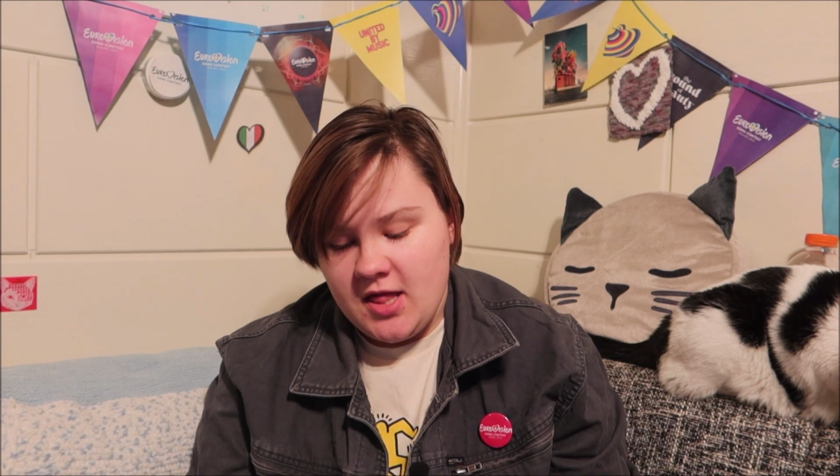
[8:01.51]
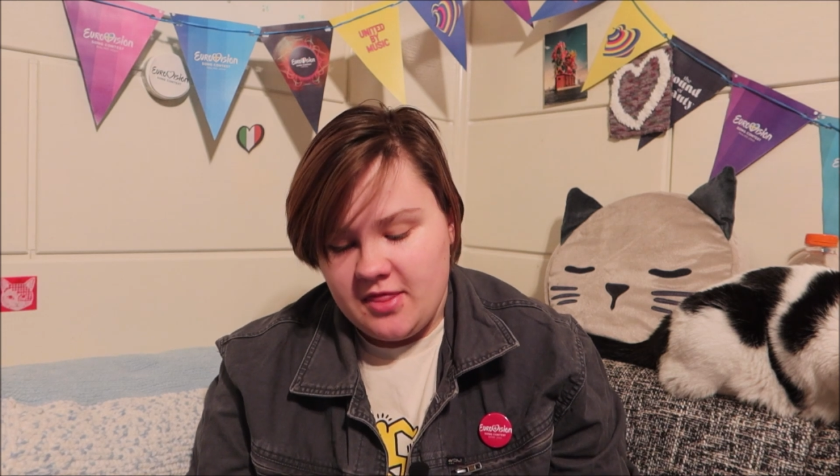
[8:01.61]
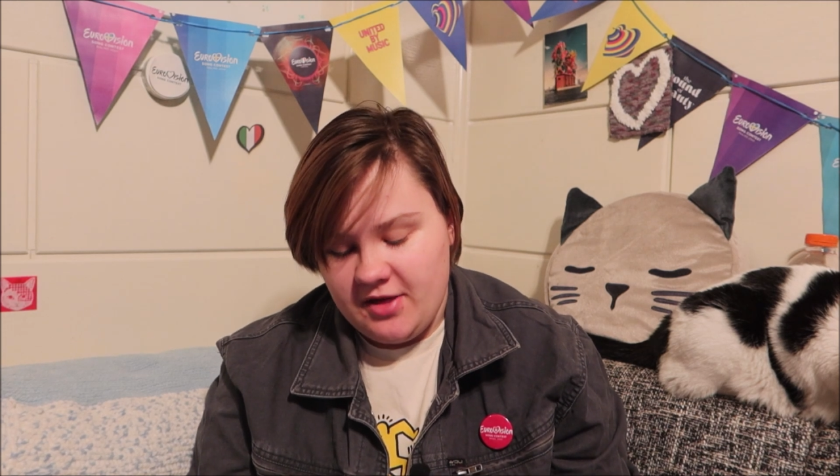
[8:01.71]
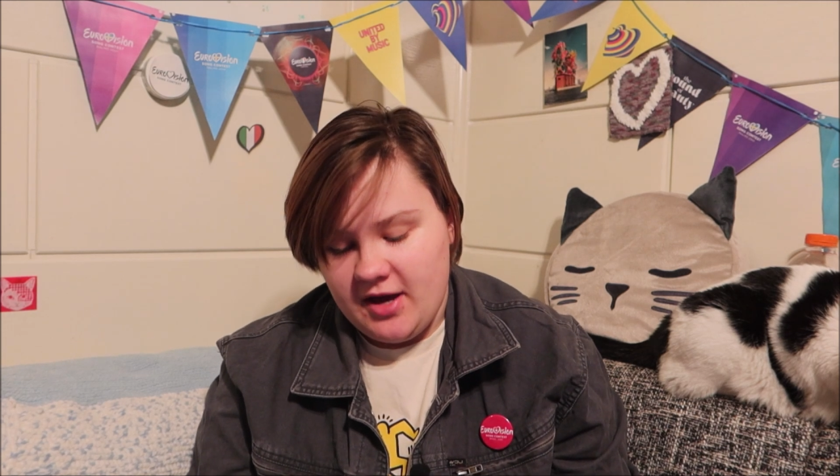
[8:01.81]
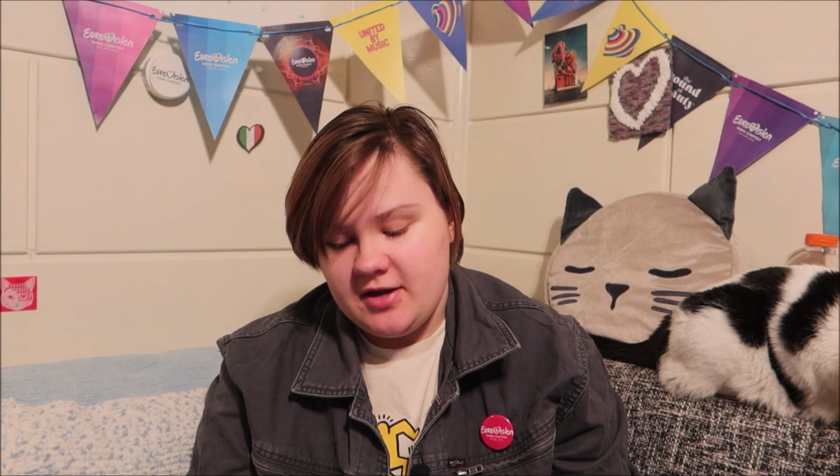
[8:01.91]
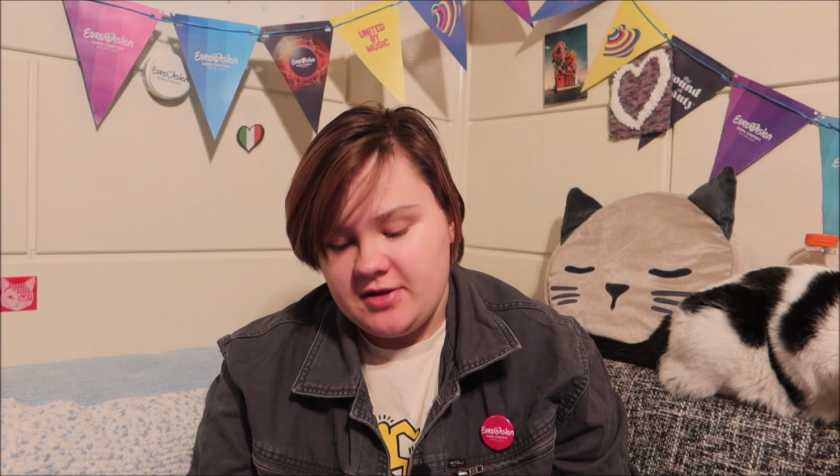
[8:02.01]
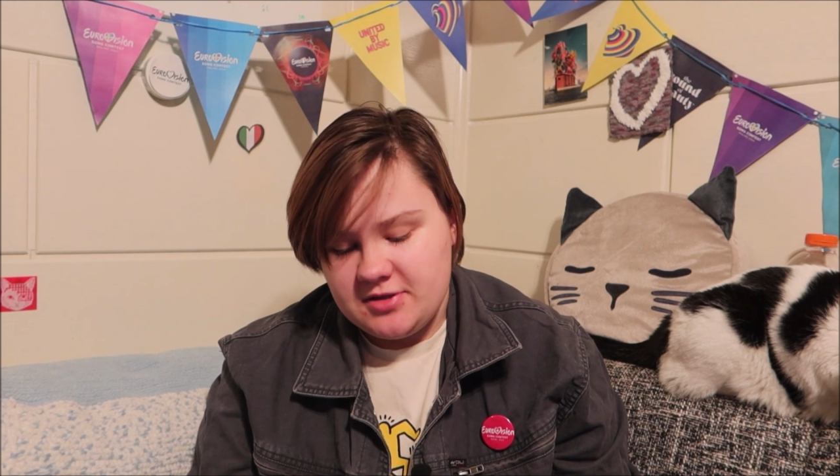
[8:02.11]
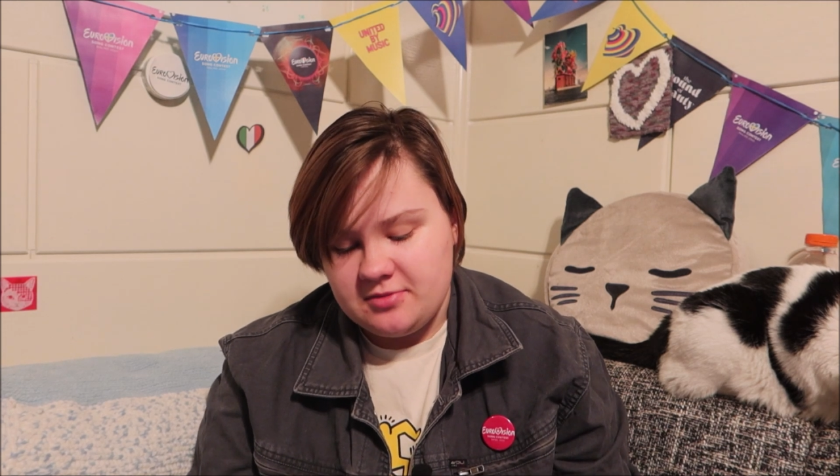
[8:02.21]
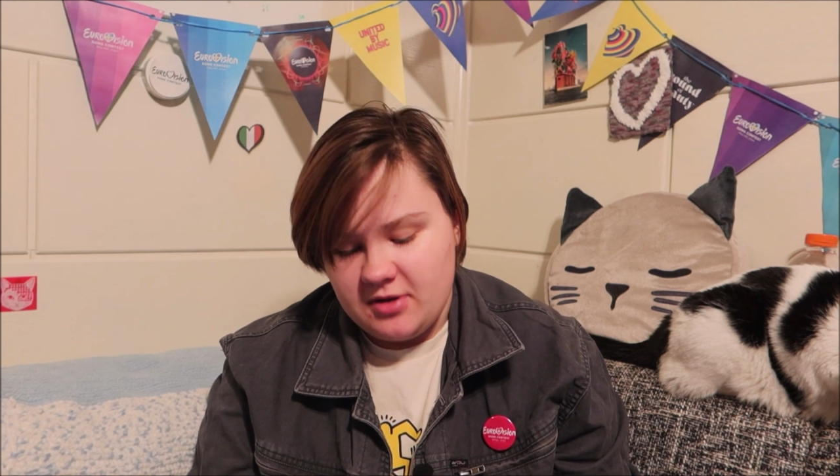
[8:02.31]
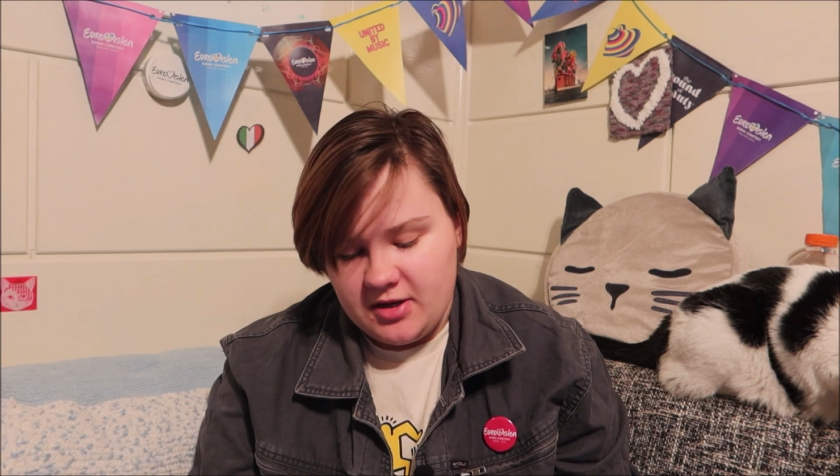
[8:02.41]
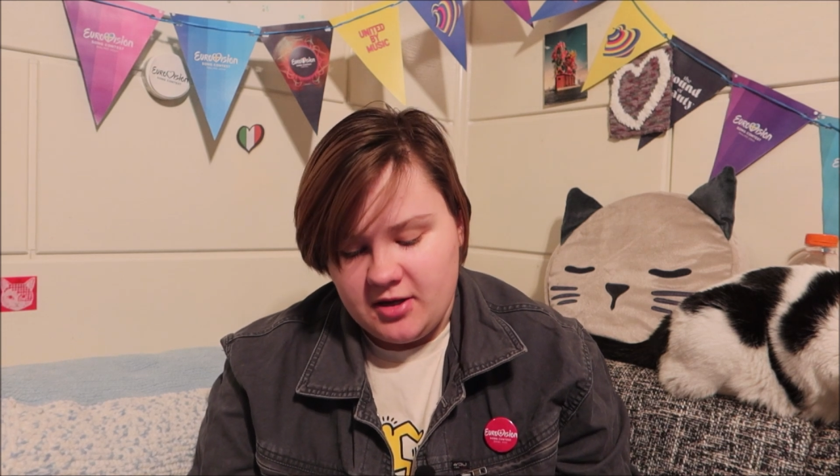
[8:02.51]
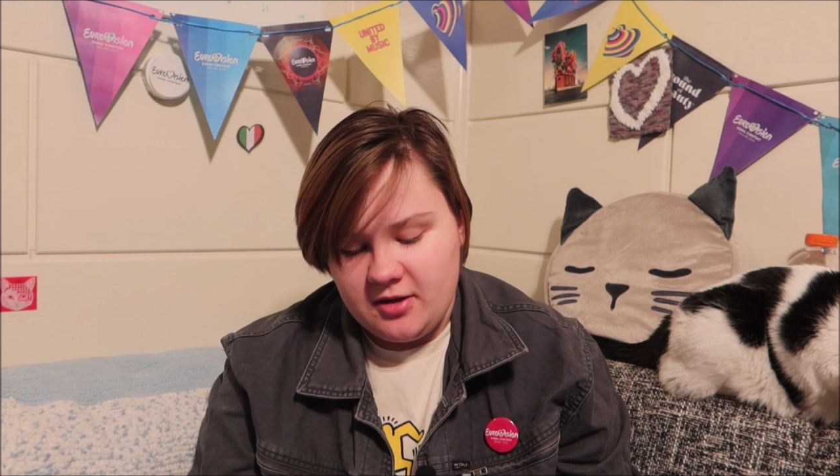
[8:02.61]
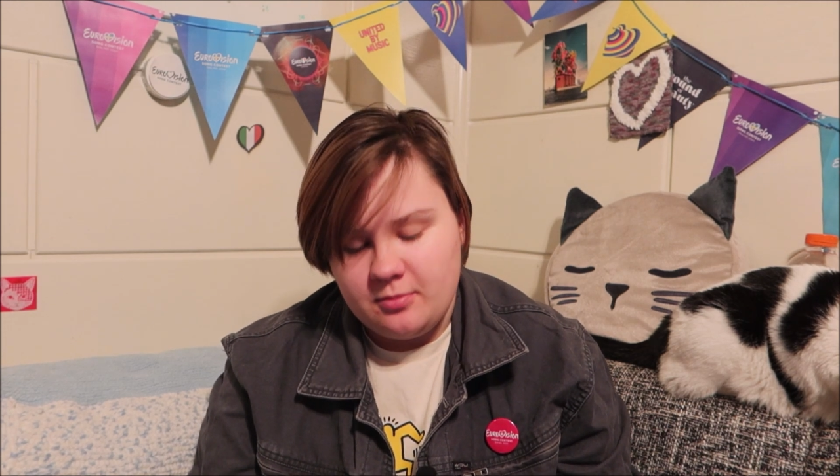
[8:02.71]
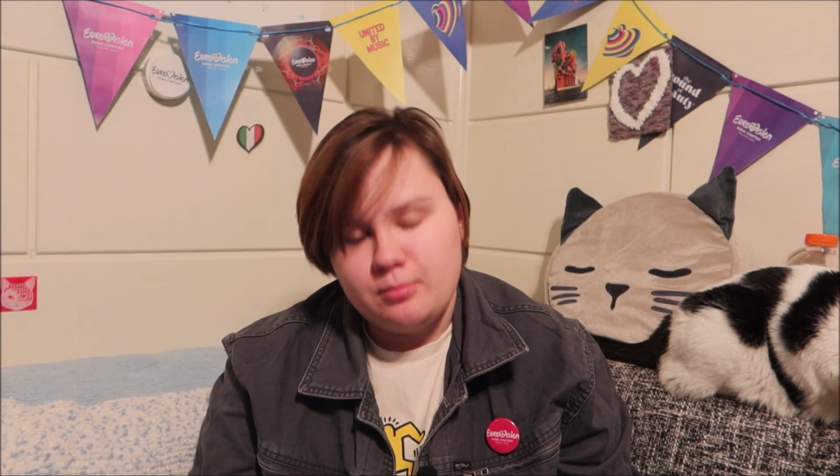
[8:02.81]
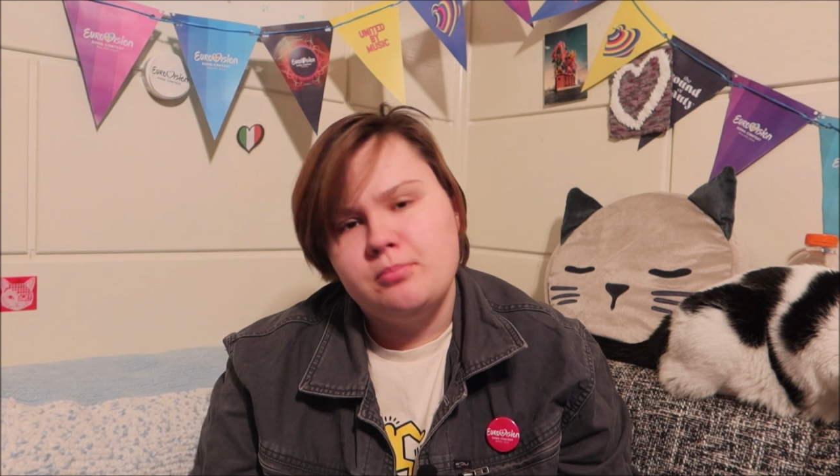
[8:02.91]
That is
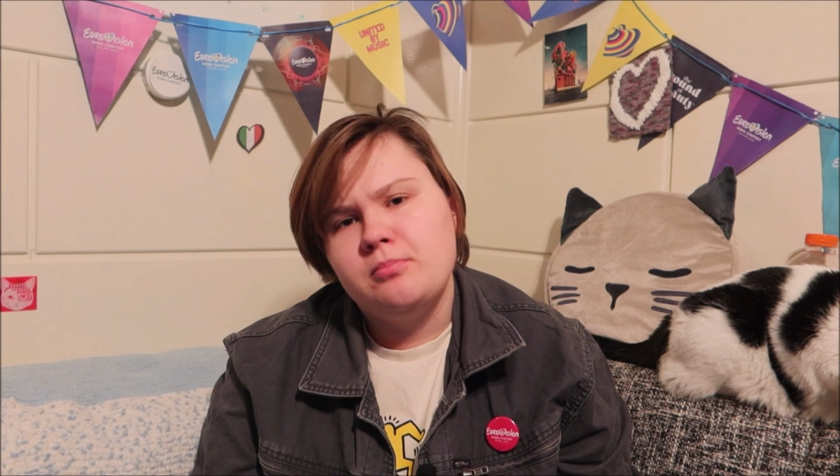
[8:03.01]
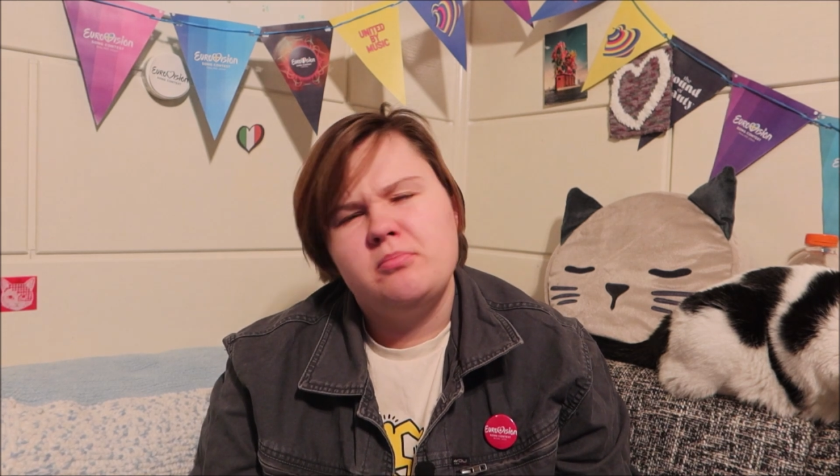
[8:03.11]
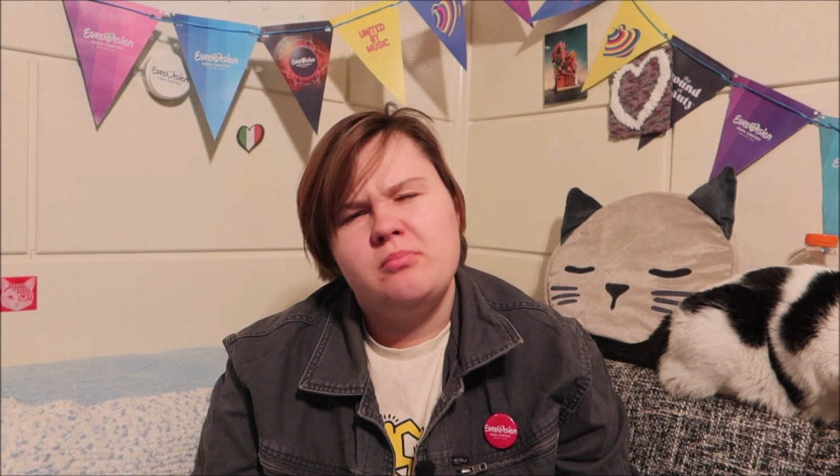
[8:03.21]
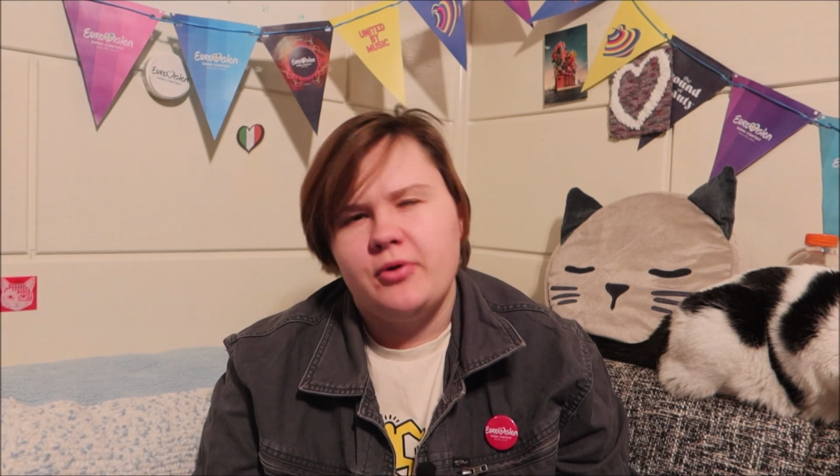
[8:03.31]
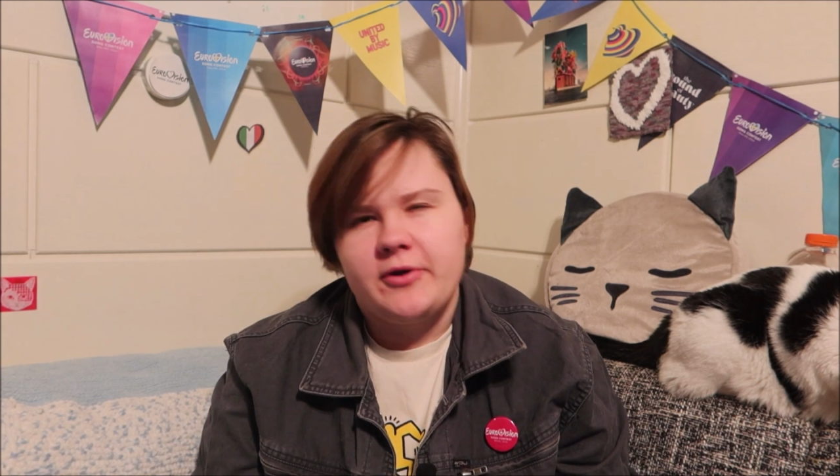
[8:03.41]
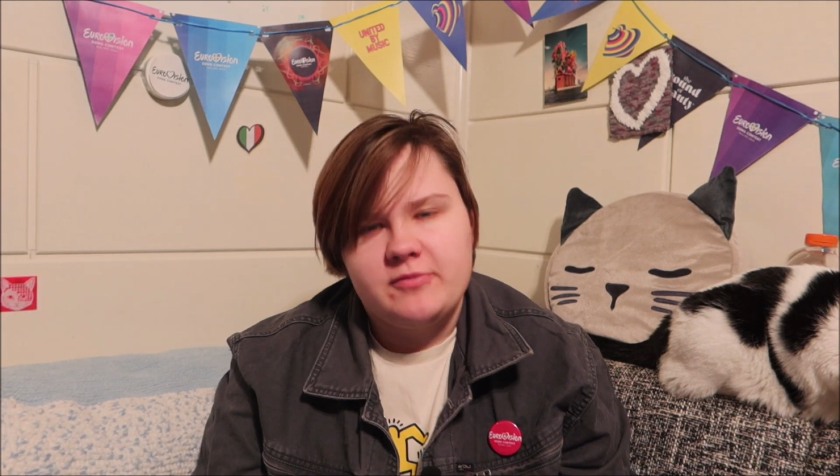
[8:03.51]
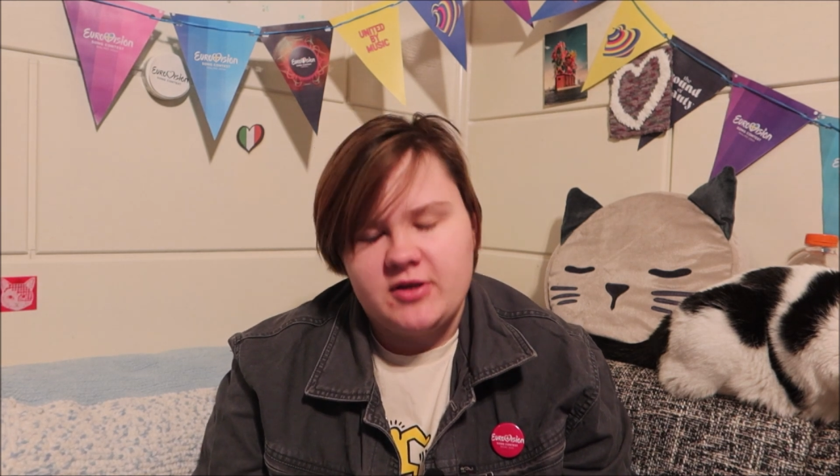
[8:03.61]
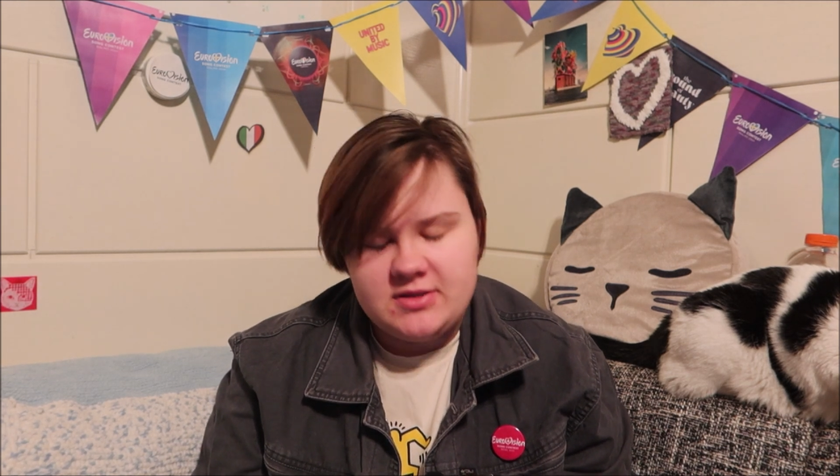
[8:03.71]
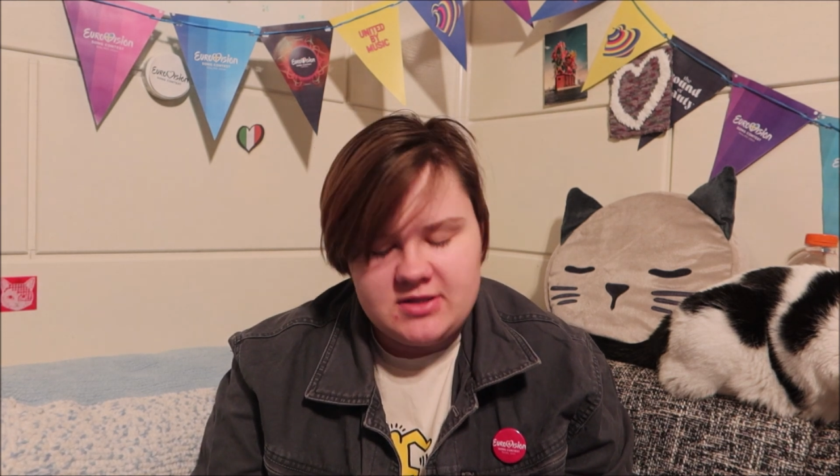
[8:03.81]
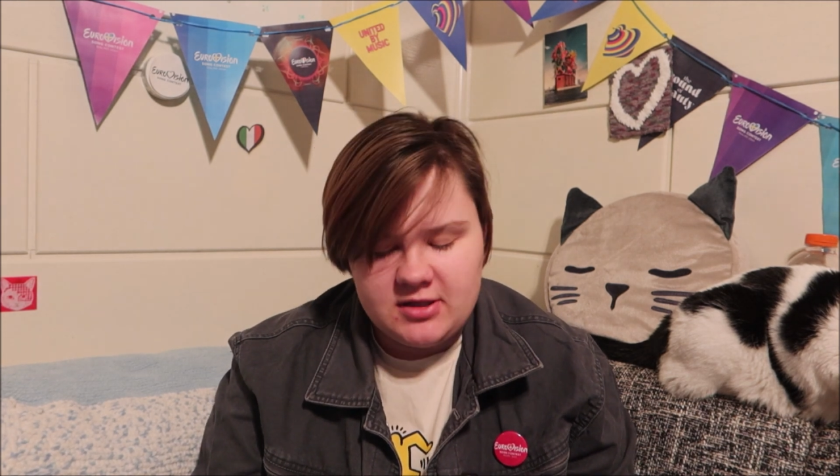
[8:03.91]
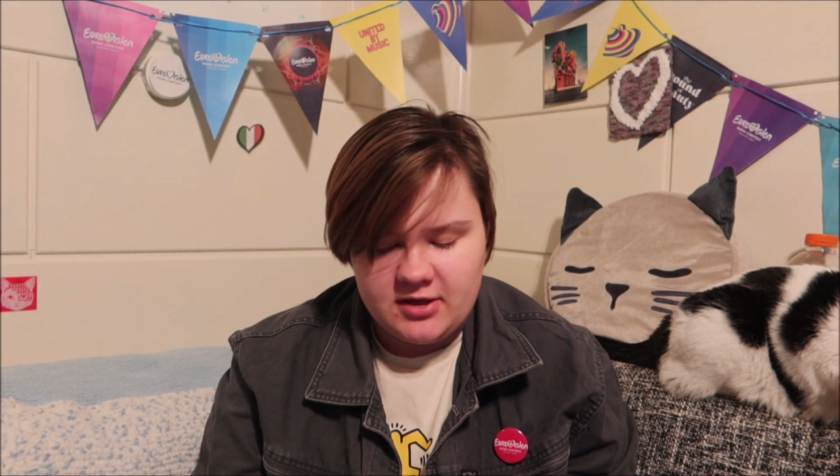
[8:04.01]
my bottom 19,